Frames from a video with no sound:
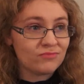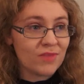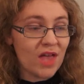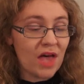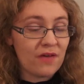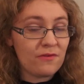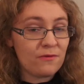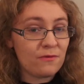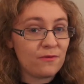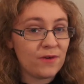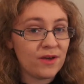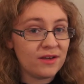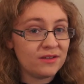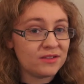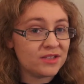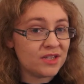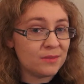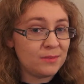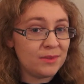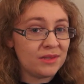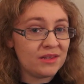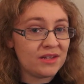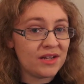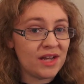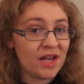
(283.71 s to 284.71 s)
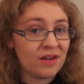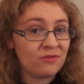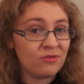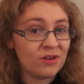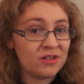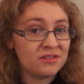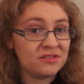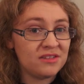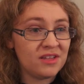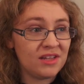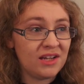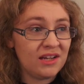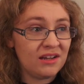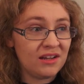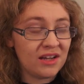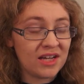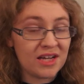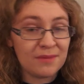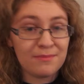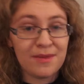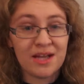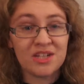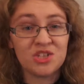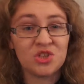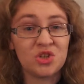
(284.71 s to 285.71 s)
Other things can be the downright silly, like a
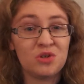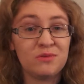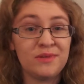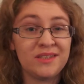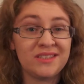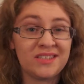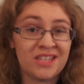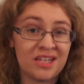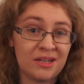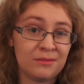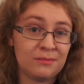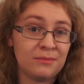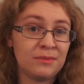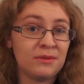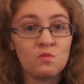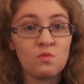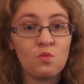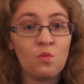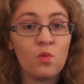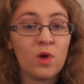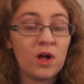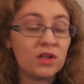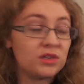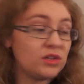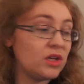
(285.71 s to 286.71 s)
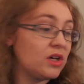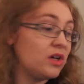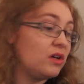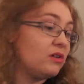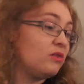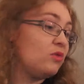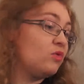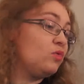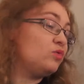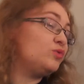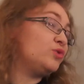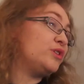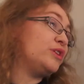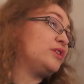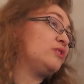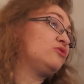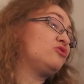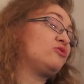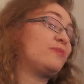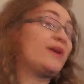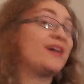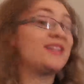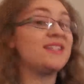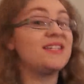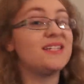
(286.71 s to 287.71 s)
magical mishap. While not always
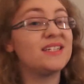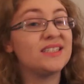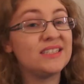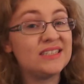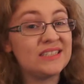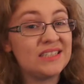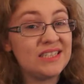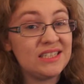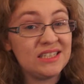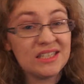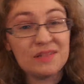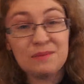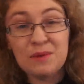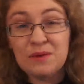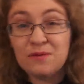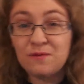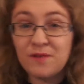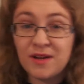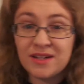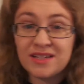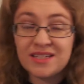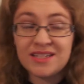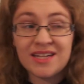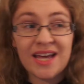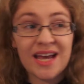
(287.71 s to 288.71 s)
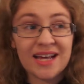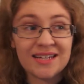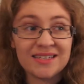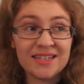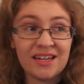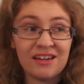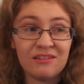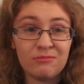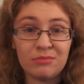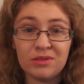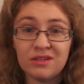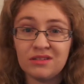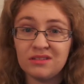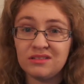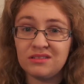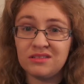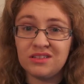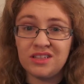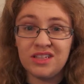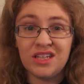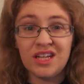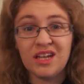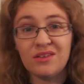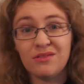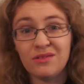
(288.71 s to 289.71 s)
dramatic, these can be fun to act out because
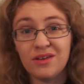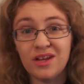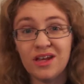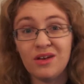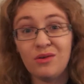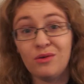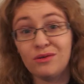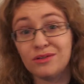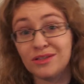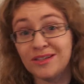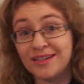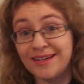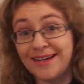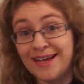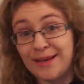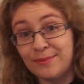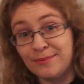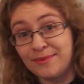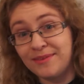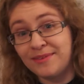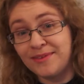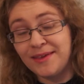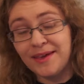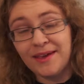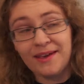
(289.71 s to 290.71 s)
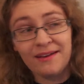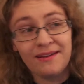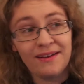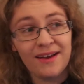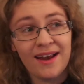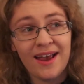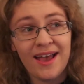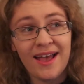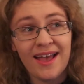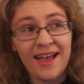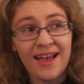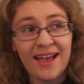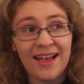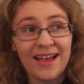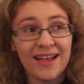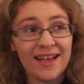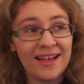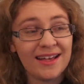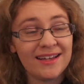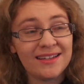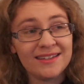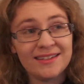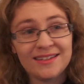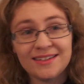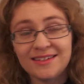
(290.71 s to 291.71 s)
you never know what's going to happen there,
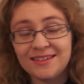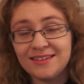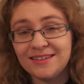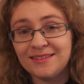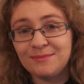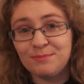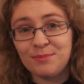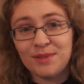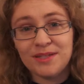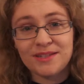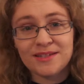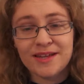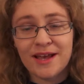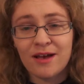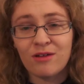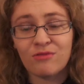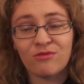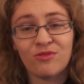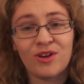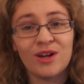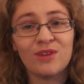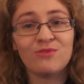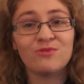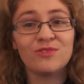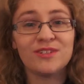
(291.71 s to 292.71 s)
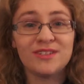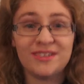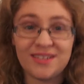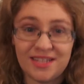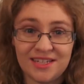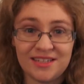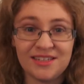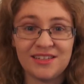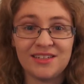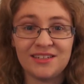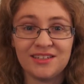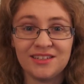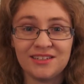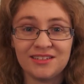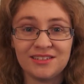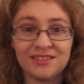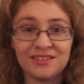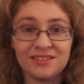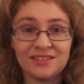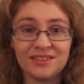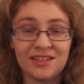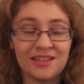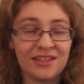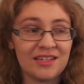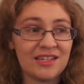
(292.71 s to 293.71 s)
and it could be downright
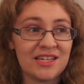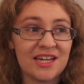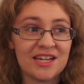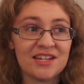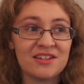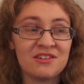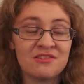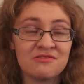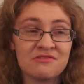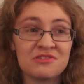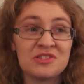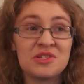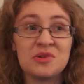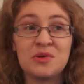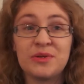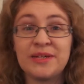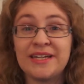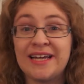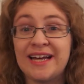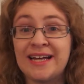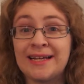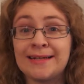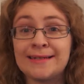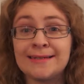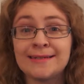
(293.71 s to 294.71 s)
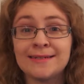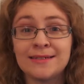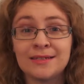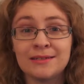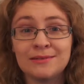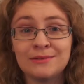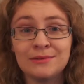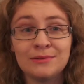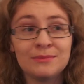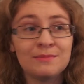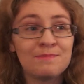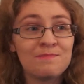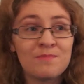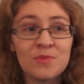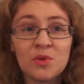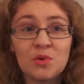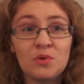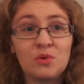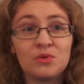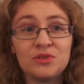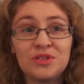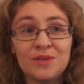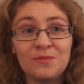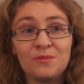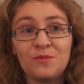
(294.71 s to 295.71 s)
ridiculous, like you get turned into an ant
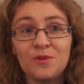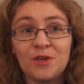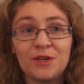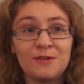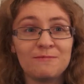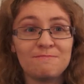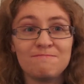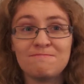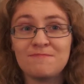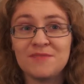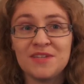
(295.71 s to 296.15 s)
or something.